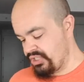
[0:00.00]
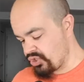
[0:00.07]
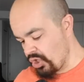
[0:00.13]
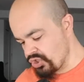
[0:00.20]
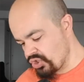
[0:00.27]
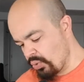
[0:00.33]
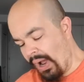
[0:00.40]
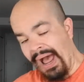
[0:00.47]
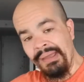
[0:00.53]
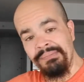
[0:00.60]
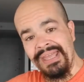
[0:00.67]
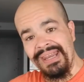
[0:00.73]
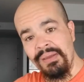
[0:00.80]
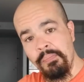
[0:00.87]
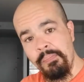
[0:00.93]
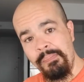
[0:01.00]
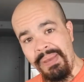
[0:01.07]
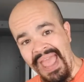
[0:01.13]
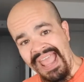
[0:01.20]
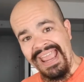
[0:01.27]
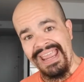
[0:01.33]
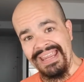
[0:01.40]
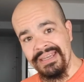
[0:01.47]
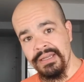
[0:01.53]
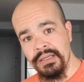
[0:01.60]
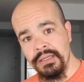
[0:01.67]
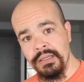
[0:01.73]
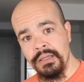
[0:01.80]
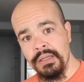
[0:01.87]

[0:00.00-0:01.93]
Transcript: It's also I'm getting paid